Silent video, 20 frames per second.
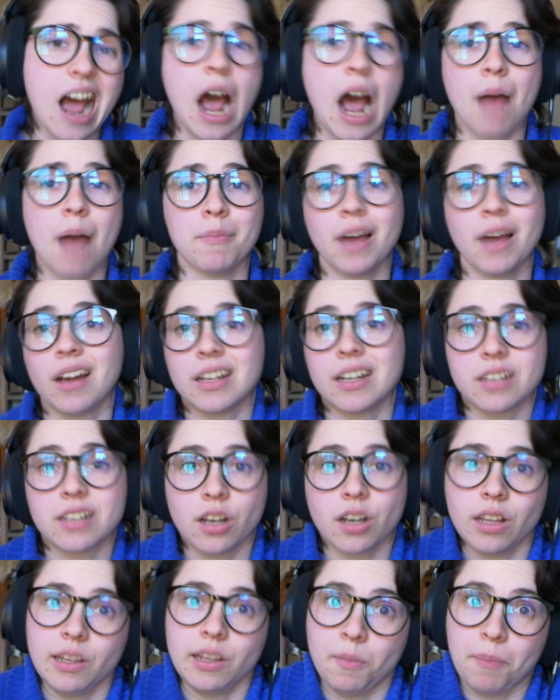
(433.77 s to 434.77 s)
I'm not
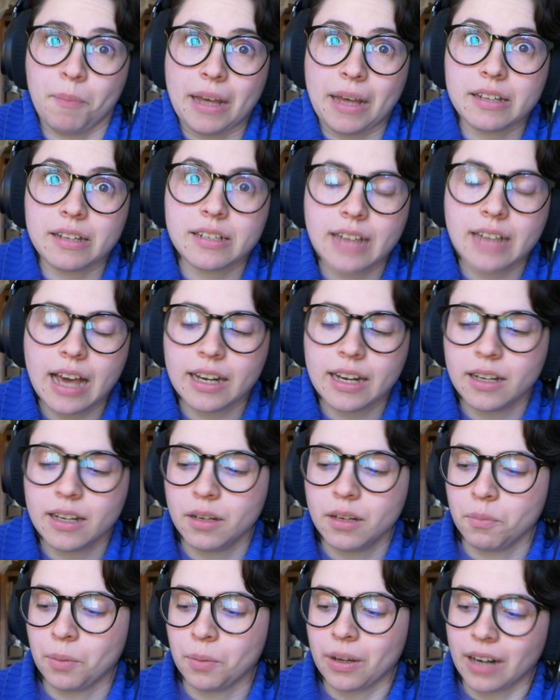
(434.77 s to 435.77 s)
necessarily the best at
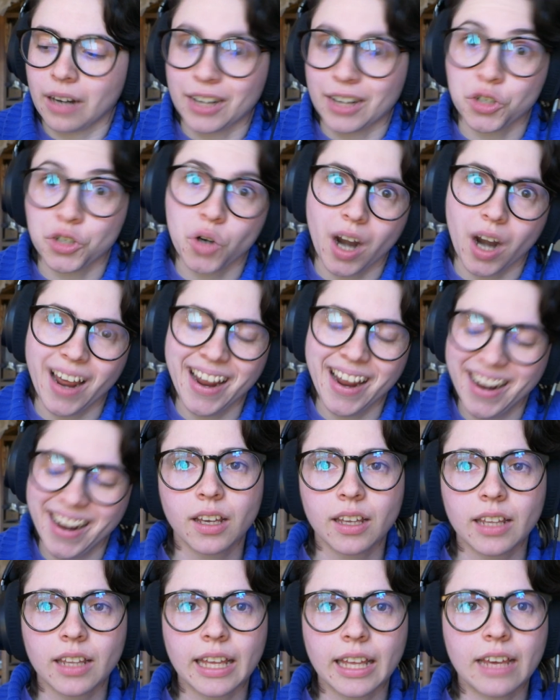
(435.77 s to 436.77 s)
it, but I try.
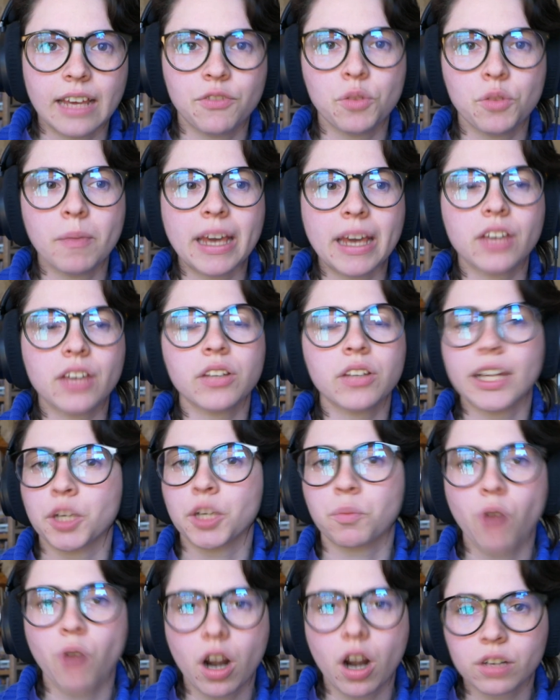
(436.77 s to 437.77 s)
If you make like
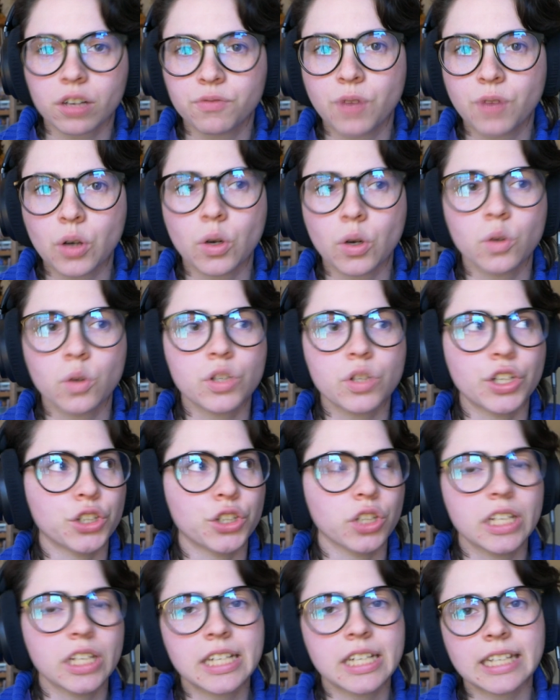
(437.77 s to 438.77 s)
your product photos and
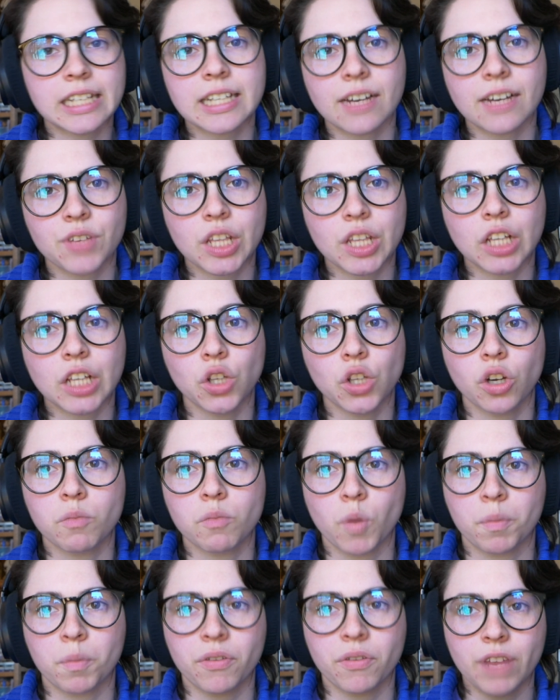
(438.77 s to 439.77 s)
your listings and everything
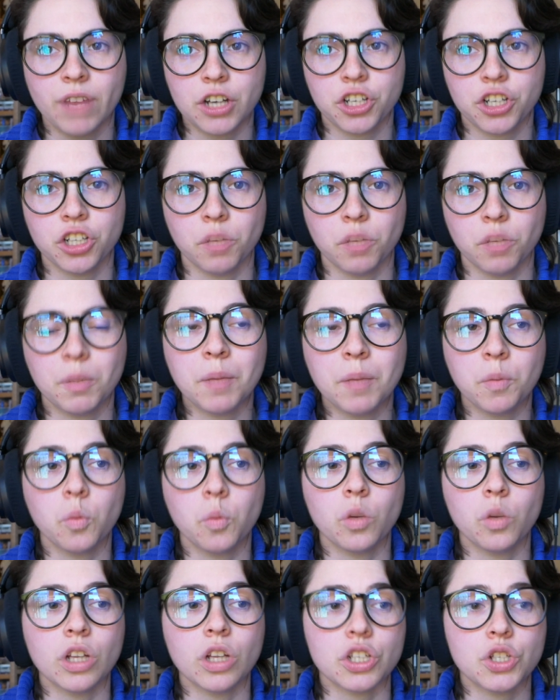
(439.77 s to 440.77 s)
look more professional, people
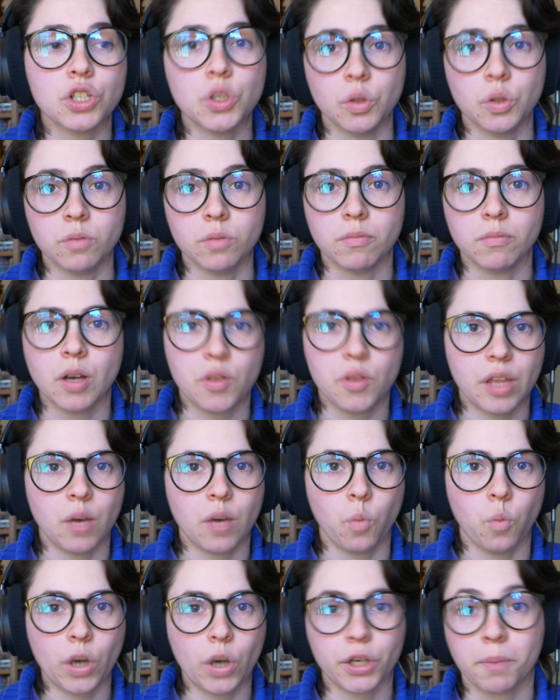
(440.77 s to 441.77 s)
will assume
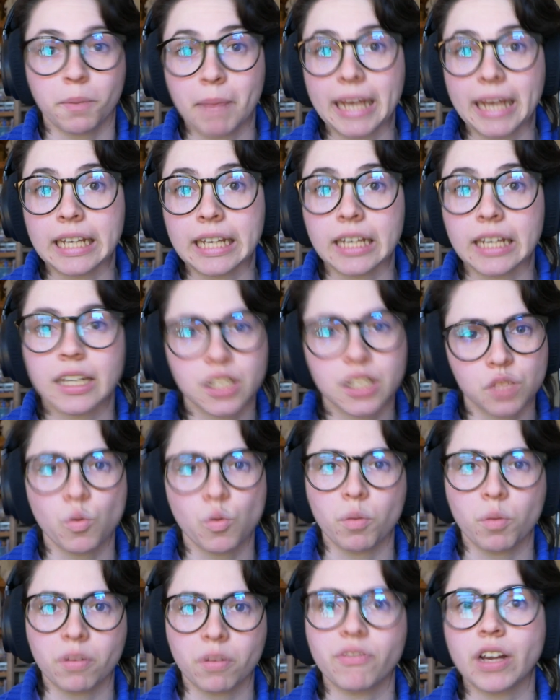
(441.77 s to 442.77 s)
that what you're making is
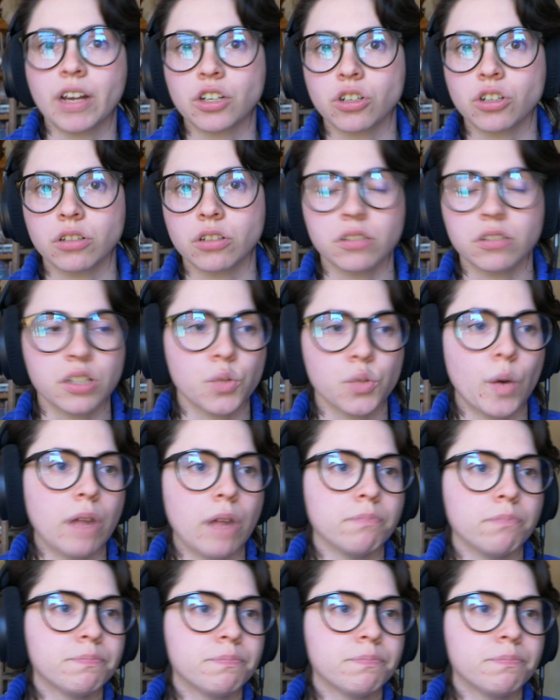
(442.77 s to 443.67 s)
more professional as well.